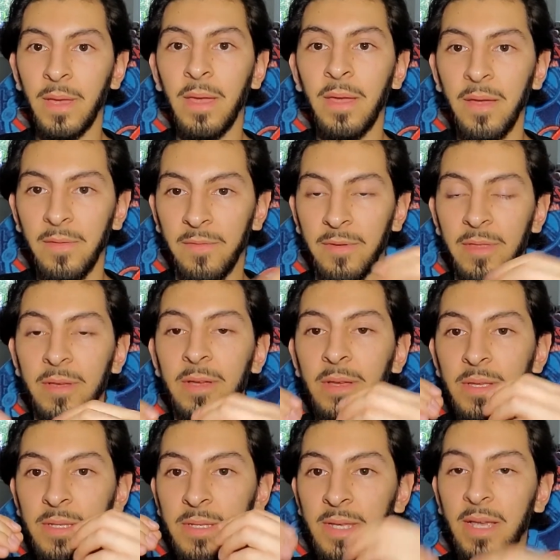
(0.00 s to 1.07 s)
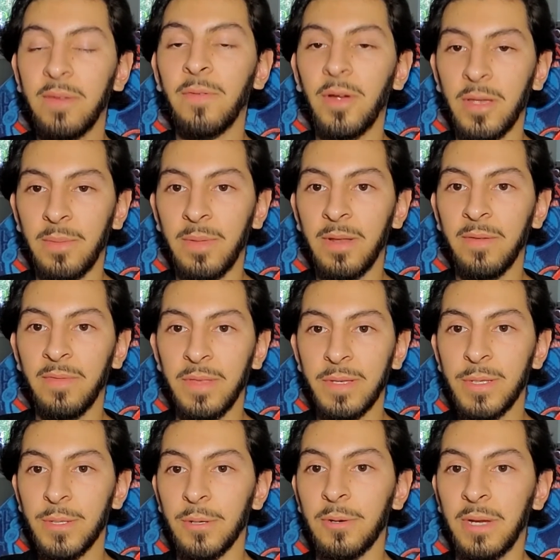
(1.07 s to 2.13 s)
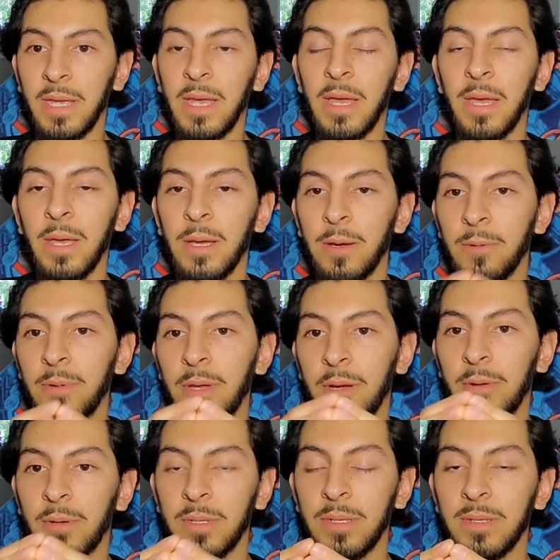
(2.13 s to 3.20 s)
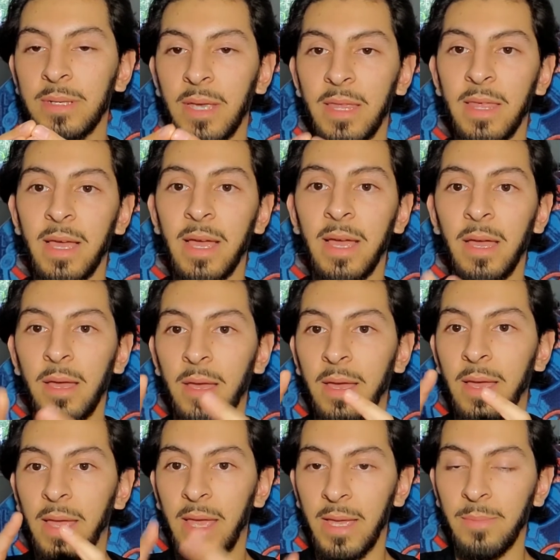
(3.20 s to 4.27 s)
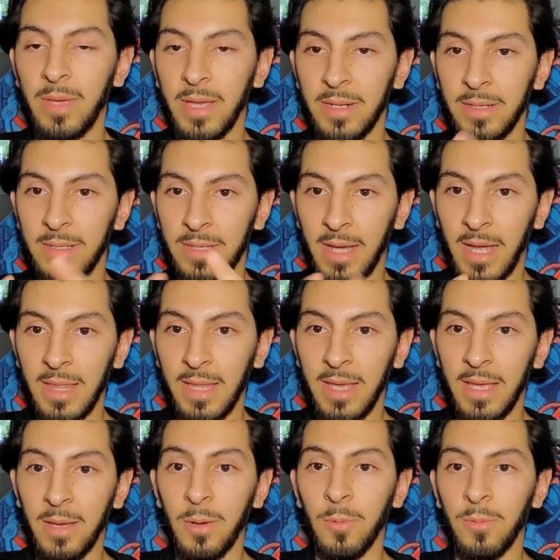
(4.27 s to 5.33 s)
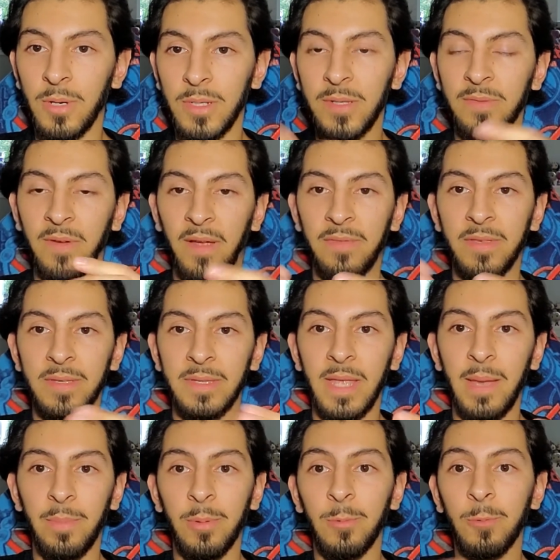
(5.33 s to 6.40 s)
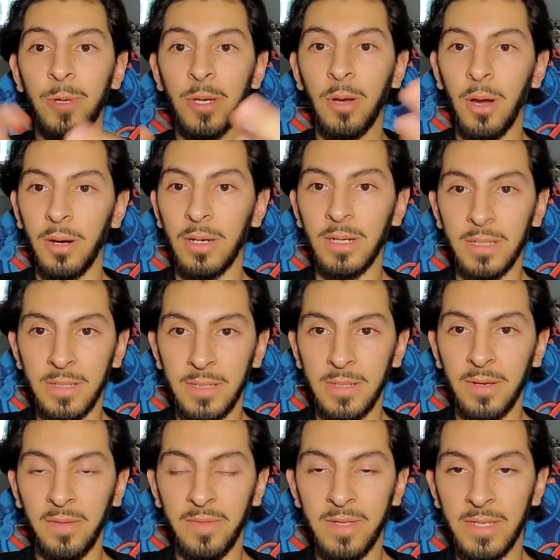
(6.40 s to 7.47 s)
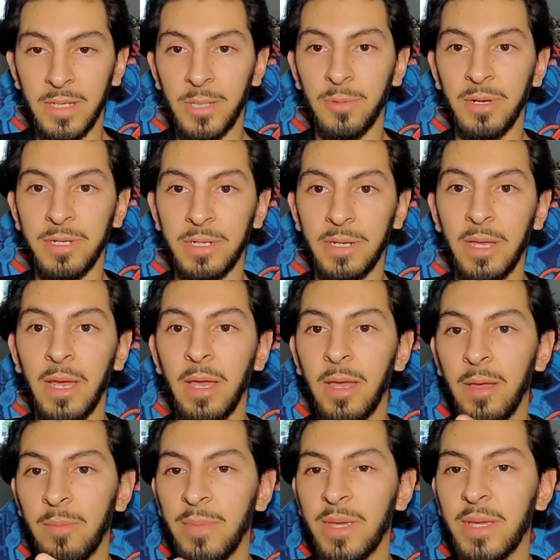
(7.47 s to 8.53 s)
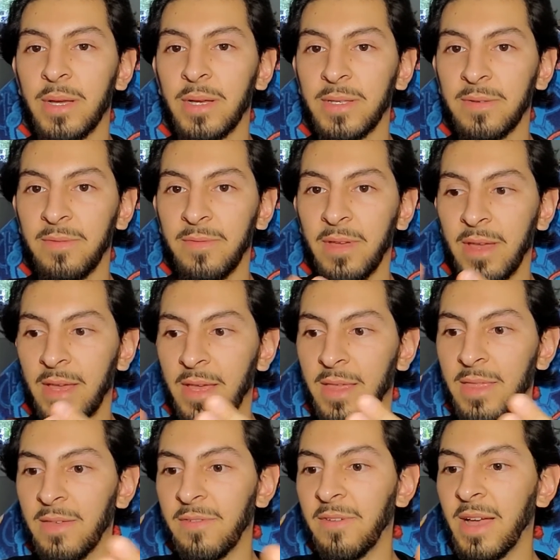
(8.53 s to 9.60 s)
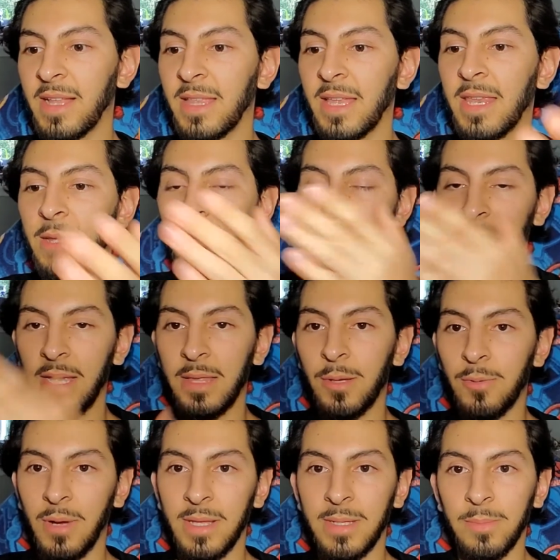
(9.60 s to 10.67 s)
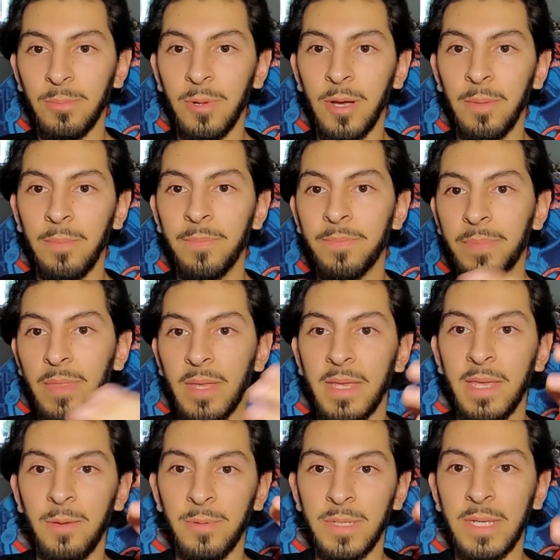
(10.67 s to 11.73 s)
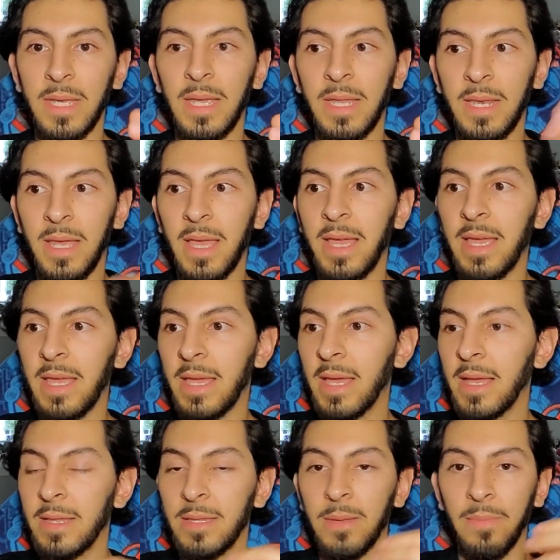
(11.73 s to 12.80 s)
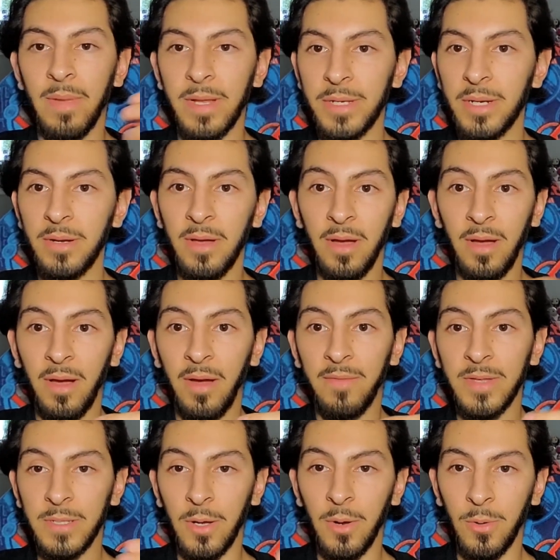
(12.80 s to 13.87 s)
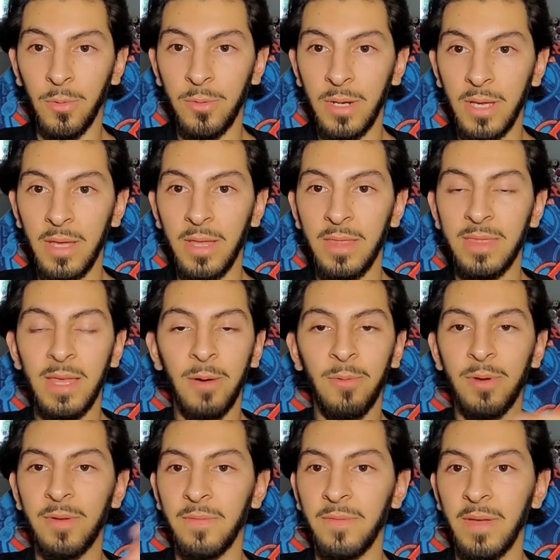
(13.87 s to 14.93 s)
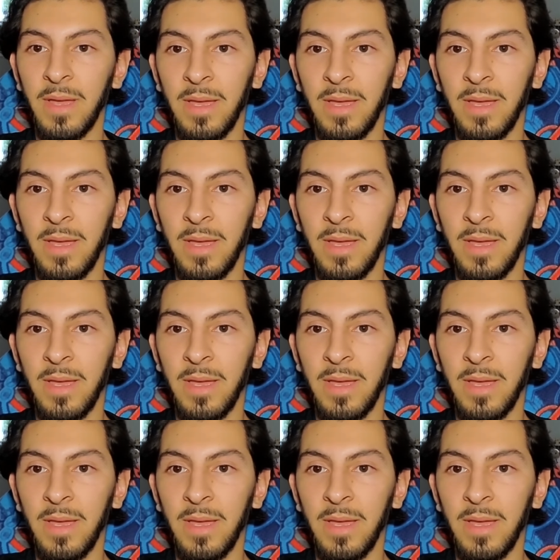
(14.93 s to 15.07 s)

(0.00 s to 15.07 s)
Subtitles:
For the sake of argument of this story, we are going to say that Ant-Man, Scott Lang, would have survived the snap regardless of the situation because of the fact that he was in the quantum realm. He was in a dimension of its own that would have